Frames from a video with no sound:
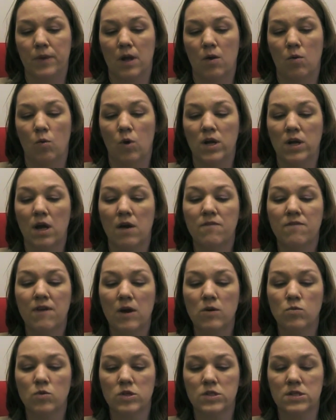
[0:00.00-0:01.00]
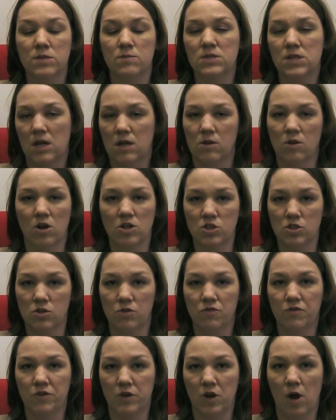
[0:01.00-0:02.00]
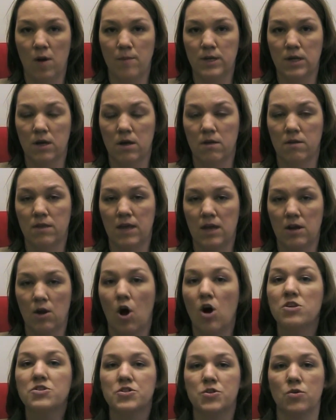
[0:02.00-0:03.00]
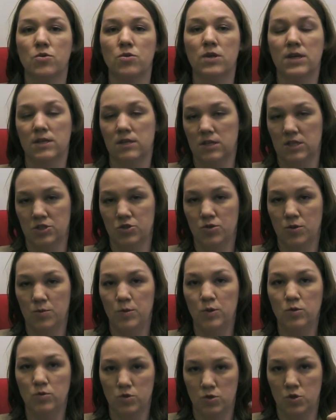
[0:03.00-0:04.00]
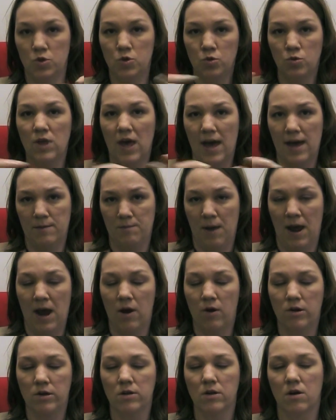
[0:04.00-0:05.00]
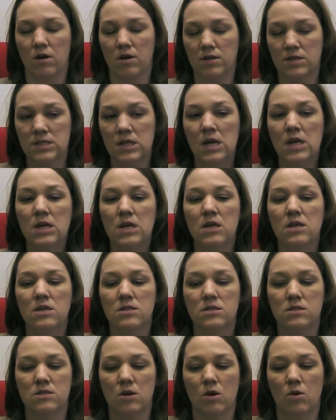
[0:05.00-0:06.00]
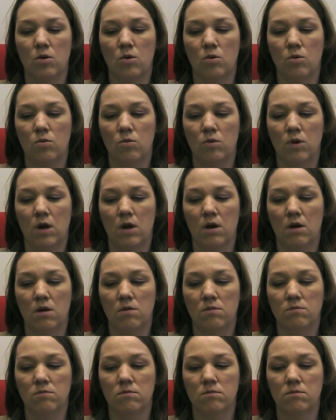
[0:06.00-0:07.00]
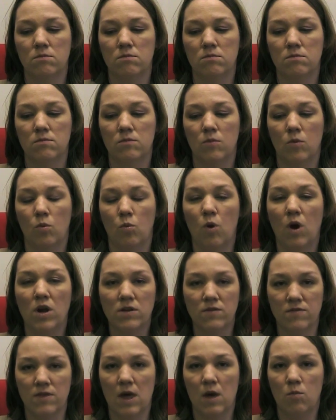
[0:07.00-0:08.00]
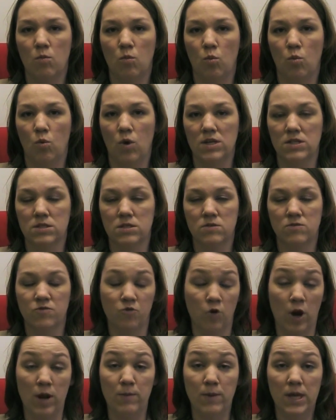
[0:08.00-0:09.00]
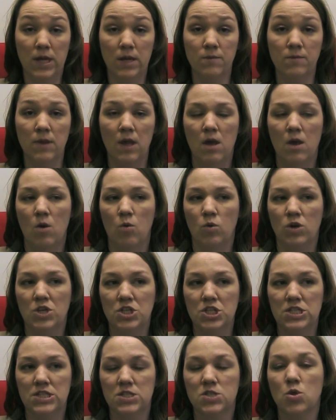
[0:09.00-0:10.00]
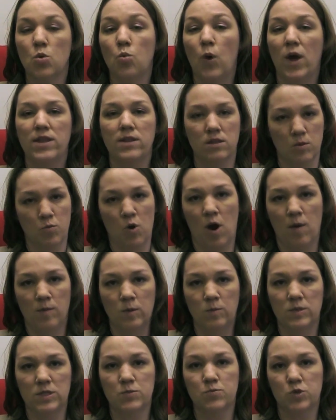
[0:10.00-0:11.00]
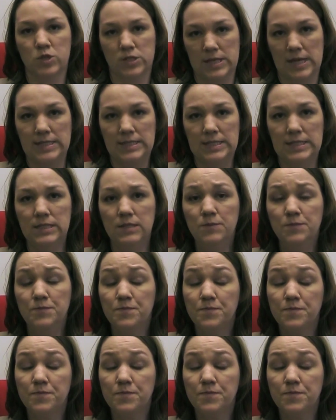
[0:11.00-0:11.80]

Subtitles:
what I found were some psychological phenomena that also can contribute to that paradox. So one of them was framing, which is the way that the problem is presented.